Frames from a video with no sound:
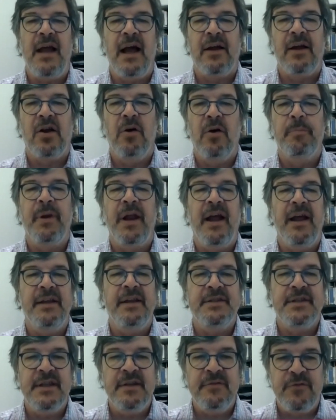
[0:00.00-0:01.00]
a
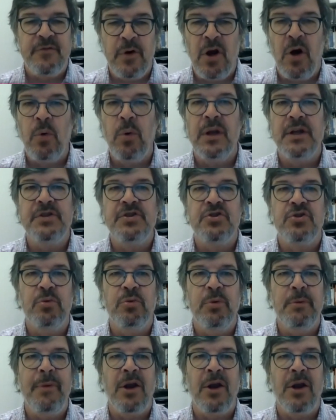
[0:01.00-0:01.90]
comprehensive knowledge to be